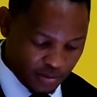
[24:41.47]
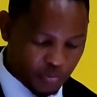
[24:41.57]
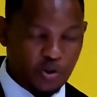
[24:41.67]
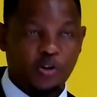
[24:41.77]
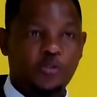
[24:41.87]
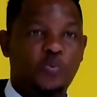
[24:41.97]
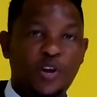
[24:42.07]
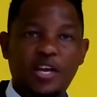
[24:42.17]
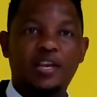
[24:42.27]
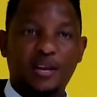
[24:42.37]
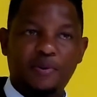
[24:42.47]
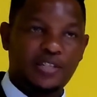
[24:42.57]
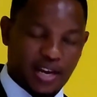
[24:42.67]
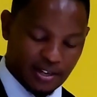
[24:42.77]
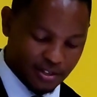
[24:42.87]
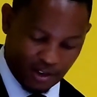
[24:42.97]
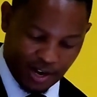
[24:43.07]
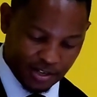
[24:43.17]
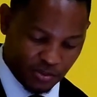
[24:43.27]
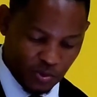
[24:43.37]
Because we imitate
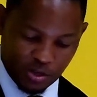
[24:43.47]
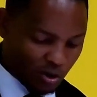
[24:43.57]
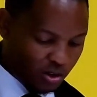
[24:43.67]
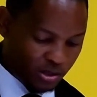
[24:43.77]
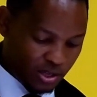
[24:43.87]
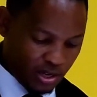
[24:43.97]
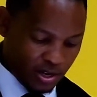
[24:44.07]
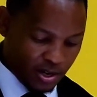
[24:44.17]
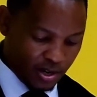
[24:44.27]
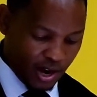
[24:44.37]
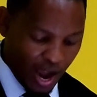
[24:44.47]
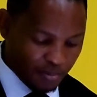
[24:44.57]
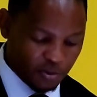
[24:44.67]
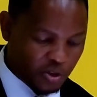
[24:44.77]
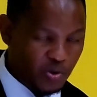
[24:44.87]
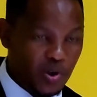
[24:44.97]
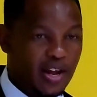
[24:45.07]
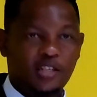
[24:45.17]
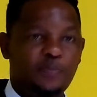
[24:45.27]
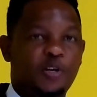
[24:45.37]
Christ, we don't come to you and
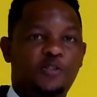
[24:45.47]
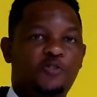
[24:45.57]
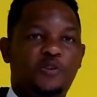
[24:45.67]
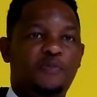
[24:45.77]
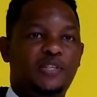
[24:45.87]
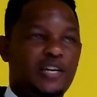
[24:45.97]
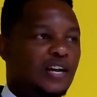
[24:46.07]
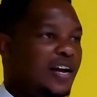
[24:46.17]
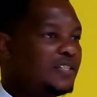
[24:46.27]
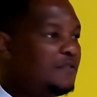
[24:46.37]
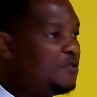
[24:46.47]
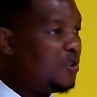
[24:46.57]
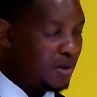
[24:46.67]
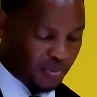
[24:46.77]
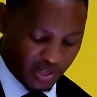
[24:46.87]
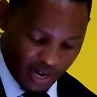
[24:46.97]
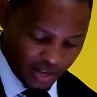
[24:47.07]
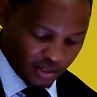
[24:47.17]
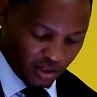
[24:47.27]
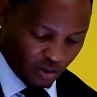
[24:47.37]
expect you to imitate us if you don't
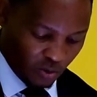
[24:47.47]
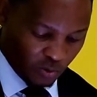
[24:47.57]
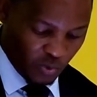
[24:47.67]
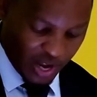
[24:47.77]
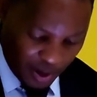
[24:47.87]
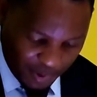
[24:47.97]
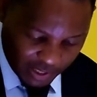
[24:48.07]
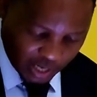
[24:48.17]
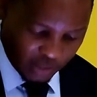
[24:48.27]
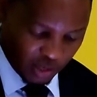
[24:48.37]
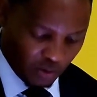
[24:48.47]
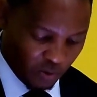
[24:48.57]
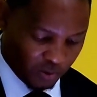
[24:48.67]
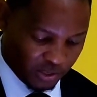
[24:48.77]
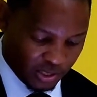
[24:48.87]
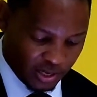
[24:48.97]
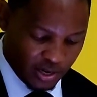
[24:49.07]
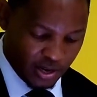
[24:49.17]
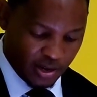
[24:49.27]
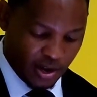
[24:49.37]
imitate the Lord. We imitate the Lord.
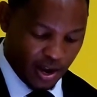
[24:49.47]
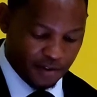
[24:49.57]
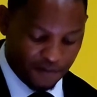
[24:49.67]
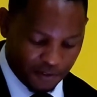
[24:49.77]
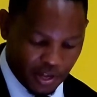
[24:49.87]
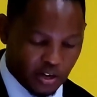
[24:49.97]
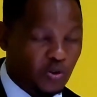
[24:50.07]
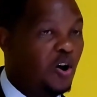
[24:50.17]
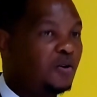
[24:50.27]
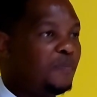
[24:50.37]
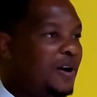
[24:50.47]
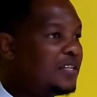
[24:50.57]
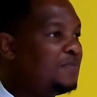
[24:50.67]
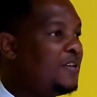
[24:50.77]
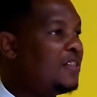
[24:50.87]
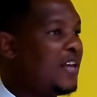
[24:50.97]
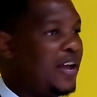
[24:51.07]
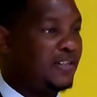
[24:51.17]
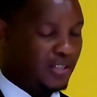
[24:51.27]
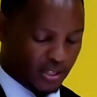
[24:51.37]
And for that, God must be
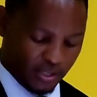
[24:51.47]
thanked.